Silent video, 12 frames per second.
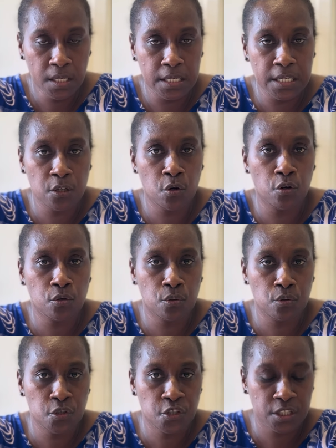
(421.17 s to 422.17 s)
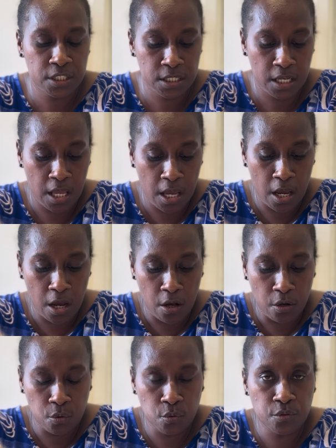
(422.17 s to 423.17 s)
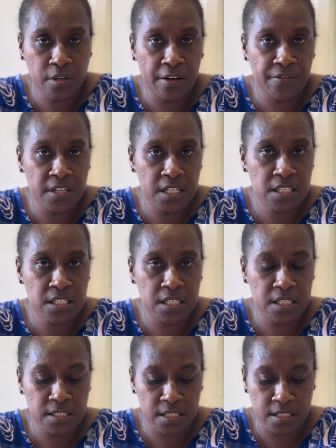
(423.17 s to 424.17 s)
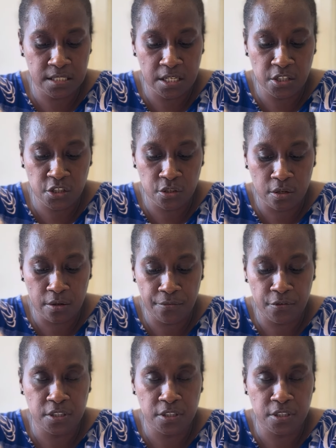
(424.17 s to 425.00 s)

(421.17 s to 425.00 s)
In conclusion, good governance is essential for